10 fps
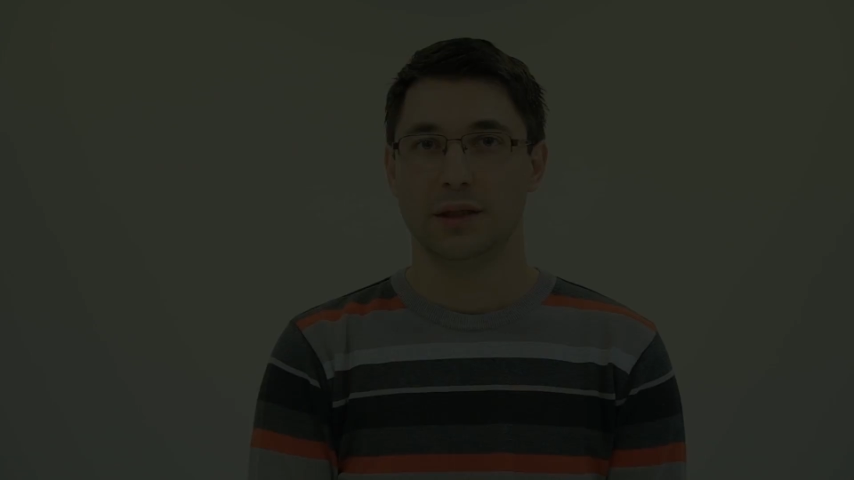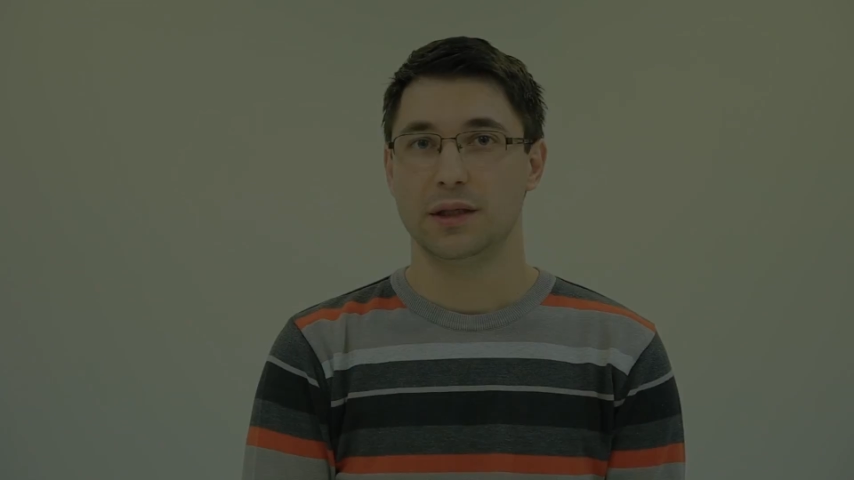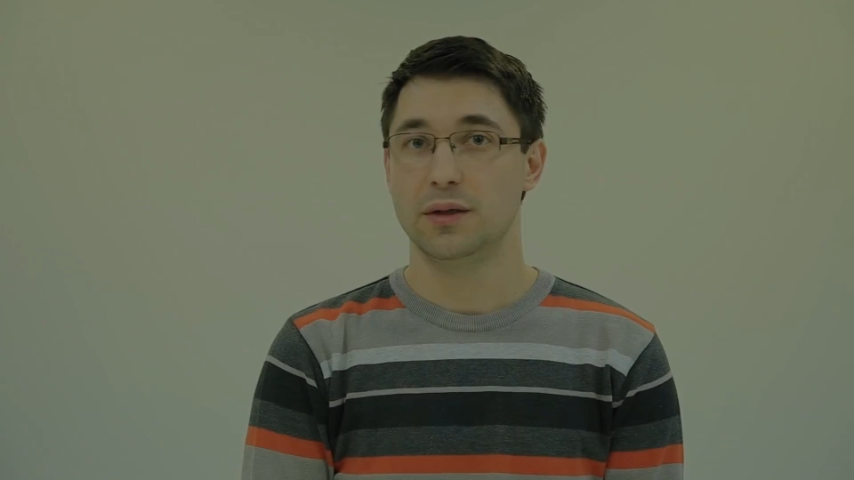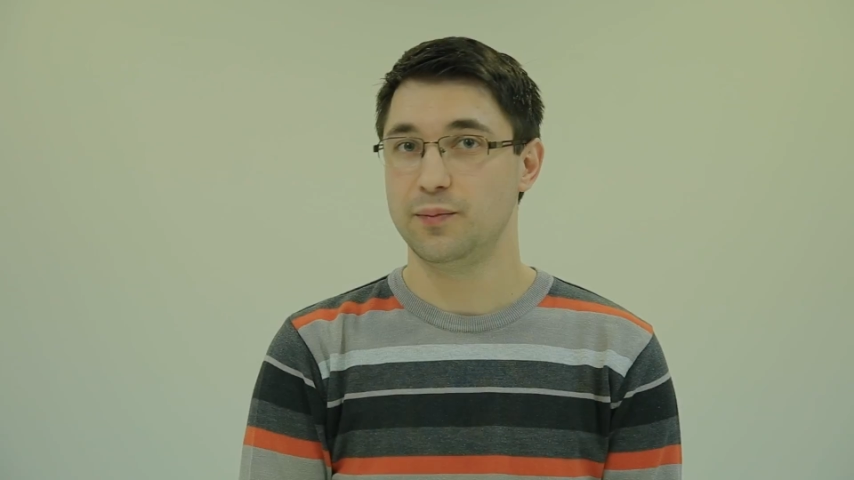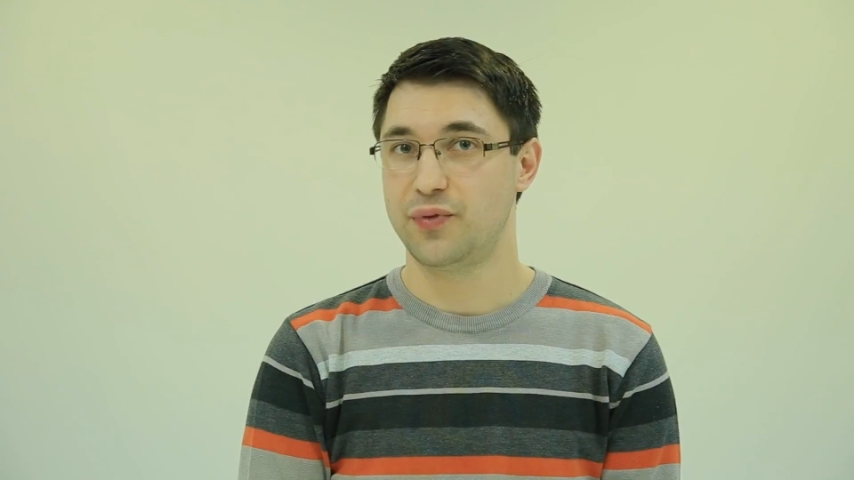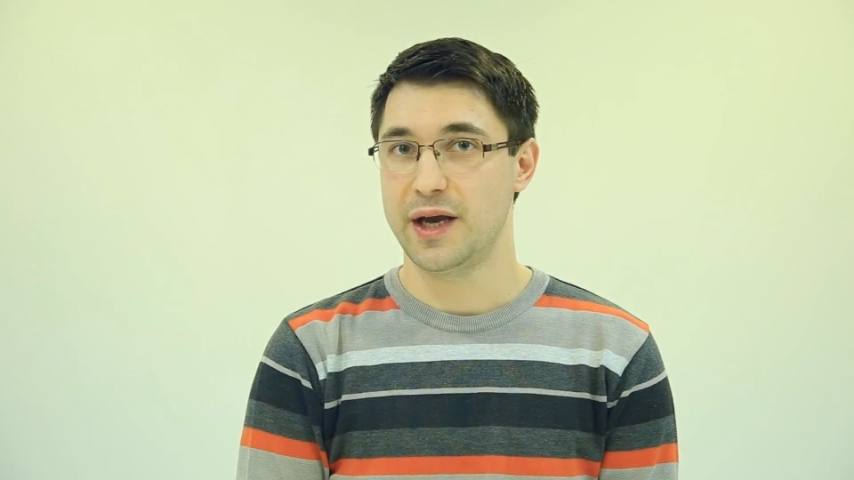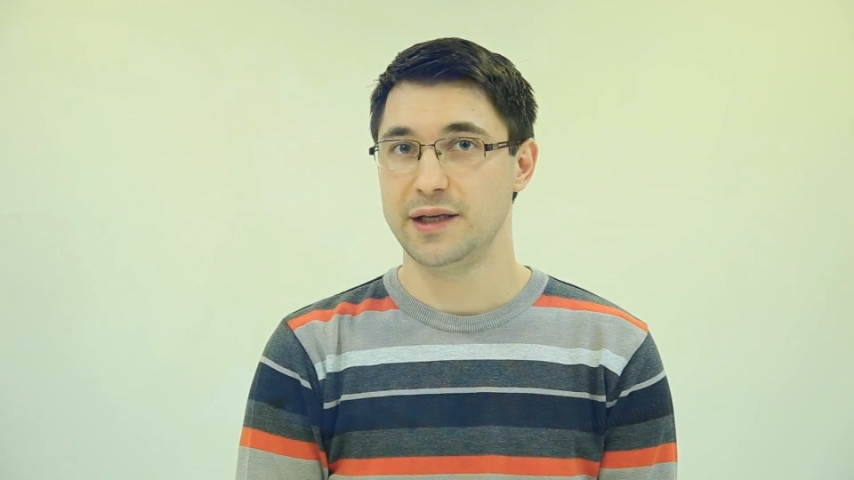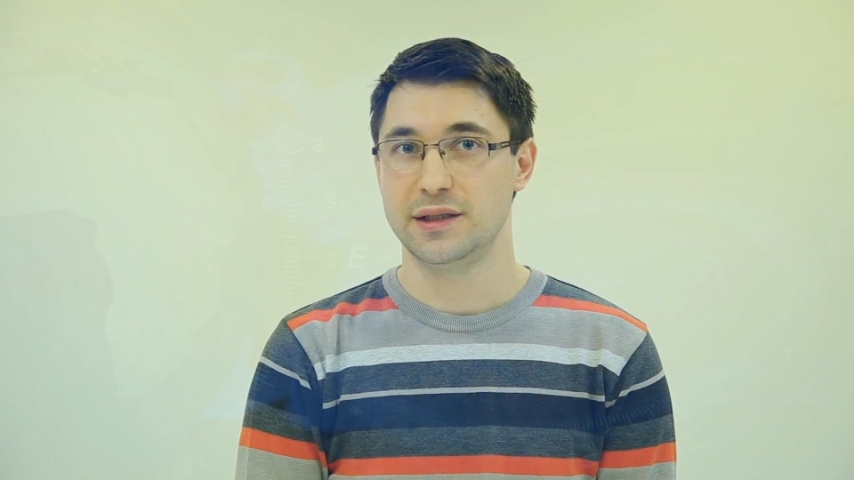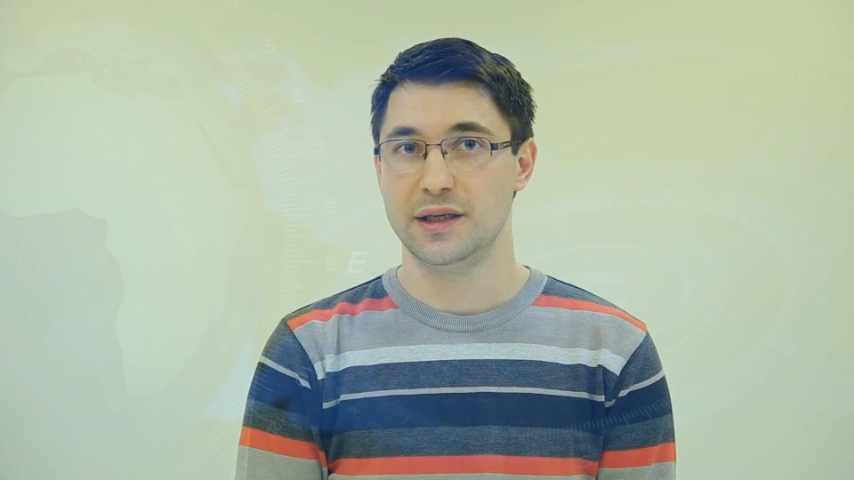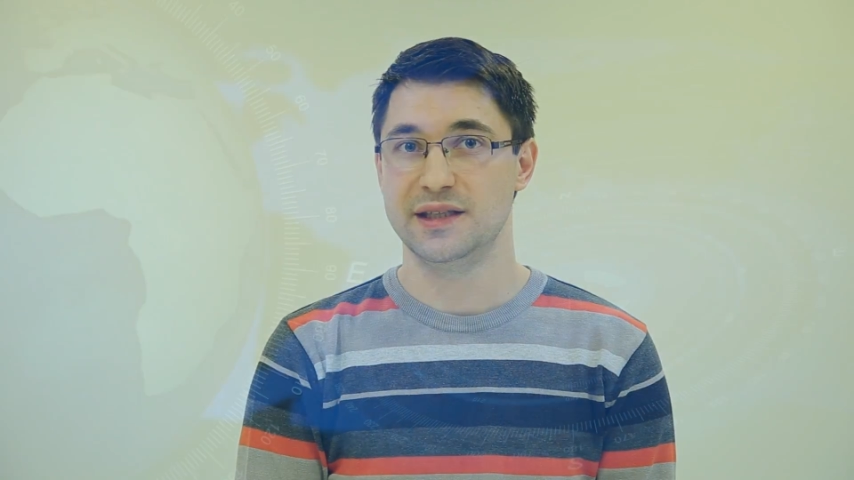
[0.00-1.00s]
The gold
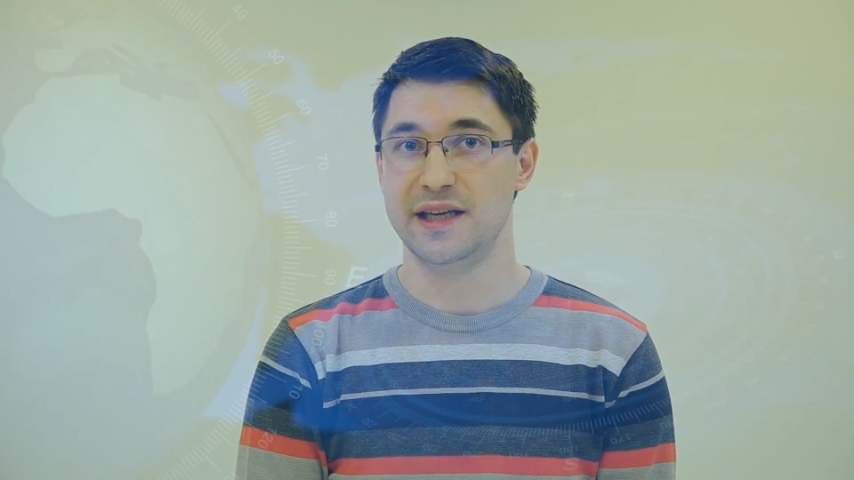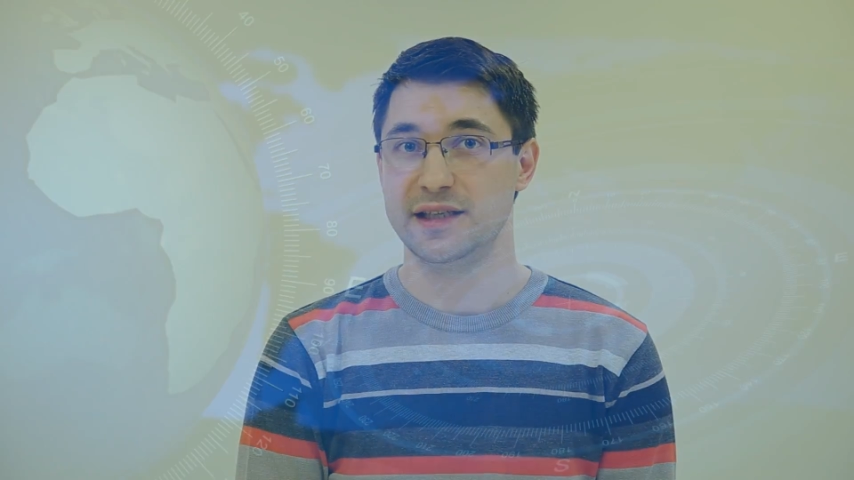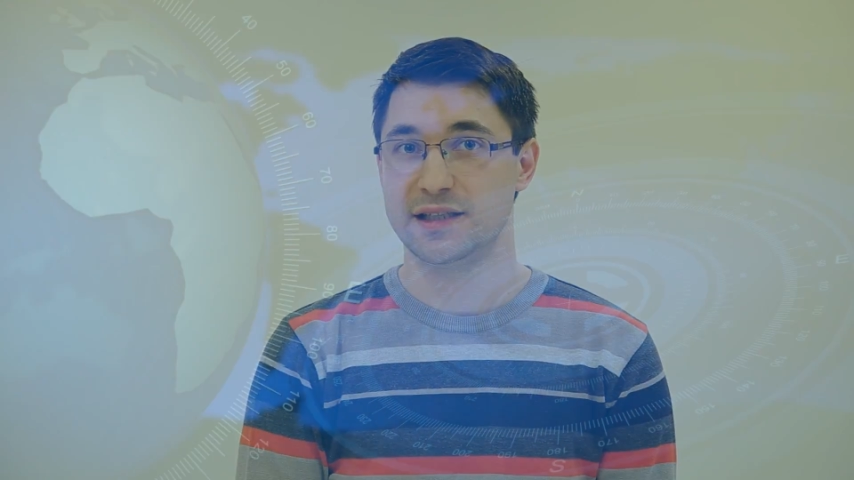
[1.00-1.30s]
price is in a